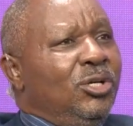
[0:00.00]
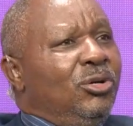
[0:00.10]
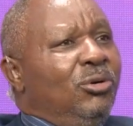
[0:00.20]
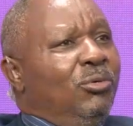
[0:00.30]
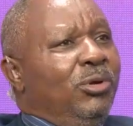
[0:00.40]

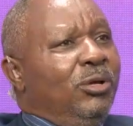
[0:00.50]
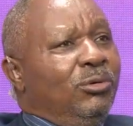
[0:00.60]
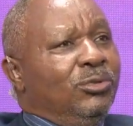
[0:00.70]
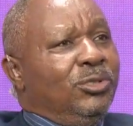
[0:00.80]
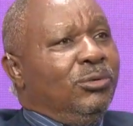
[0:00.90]
We
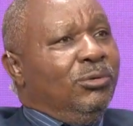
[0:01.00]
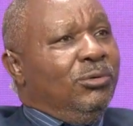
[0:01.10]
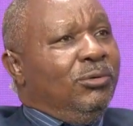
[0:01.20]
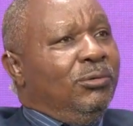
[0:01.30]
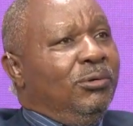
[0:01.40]

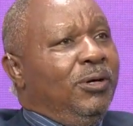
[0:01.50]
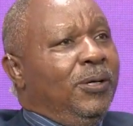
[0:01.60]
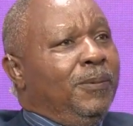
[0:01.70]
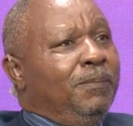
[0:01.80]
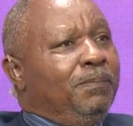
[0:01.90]
also
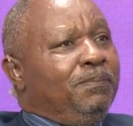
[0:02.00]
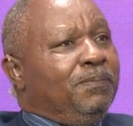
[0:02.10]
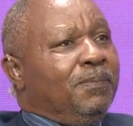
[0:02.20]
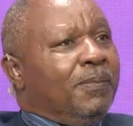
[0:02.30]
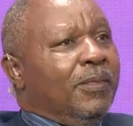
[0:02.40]

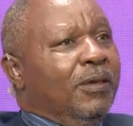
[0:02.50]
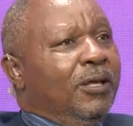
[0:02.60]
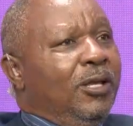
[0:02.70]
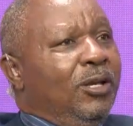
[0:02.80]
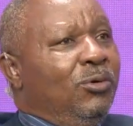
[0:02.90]

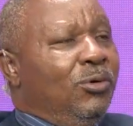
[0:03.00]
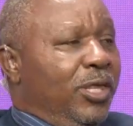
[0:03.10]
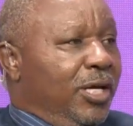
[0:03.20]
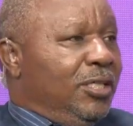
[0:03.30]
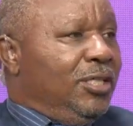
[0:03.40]
know
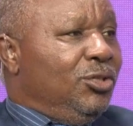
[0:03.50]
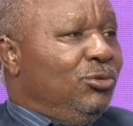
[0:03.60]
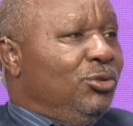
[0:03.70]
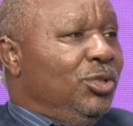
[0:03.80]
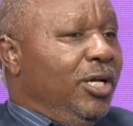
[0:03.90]
that
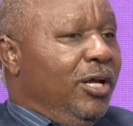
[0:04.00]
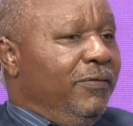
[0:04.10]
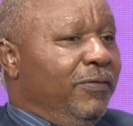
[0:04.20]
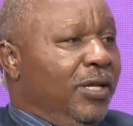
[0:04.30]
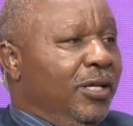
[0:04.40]
children are
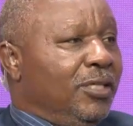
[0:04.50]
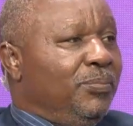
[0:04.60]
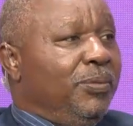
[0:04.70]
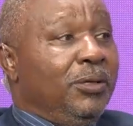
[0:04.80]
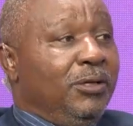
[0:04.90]
very
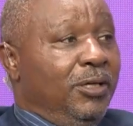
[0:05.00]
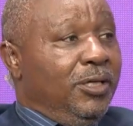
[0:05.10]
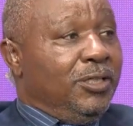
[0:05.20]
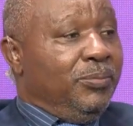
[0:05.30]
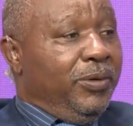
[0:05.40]

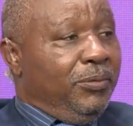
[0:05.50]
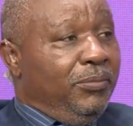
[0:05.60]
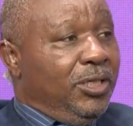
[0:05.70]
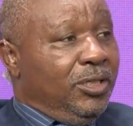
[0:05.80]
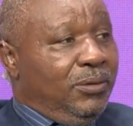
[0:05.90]

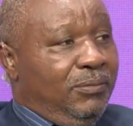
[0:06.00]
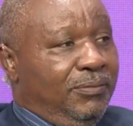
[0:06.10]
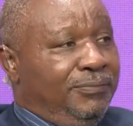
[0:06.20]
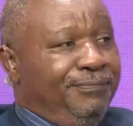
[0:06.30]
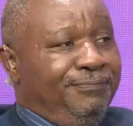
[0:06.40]
experimental.
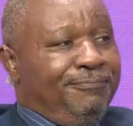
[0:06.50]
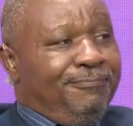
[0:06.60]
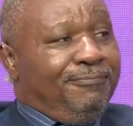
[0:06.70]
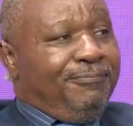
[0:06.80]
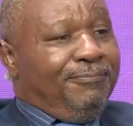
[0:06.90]

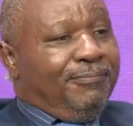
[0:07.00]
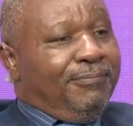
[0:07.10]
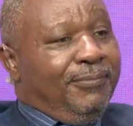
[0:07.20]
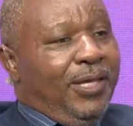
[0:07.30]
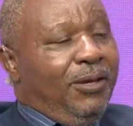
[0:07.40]

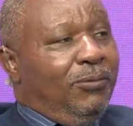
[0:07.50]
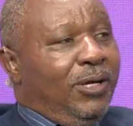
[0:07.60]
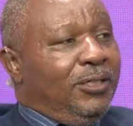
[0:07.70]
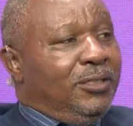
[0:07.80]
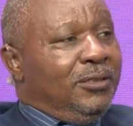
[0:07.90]
they
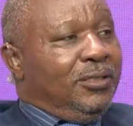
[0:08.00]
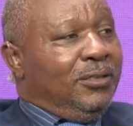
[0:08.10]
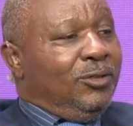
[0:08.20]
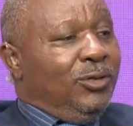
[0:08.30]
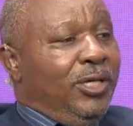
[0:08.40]
want
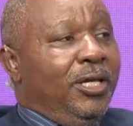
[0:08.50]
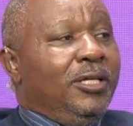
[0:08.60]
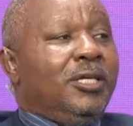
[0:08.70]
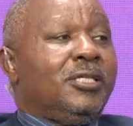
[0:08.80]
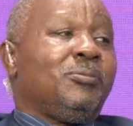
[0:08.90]
to
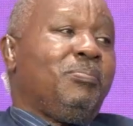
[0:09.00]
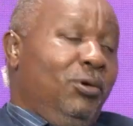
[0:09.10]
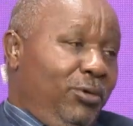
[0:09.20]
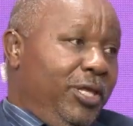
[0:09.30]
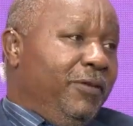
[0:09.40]

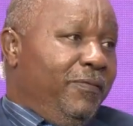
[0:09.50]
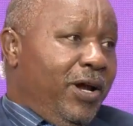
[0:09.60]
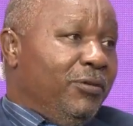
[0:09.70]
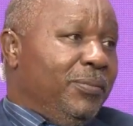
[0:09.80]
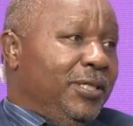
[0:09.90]
explore the
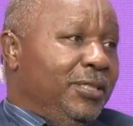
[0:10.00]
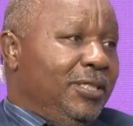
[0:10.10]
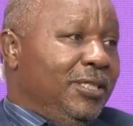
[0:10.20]
environment,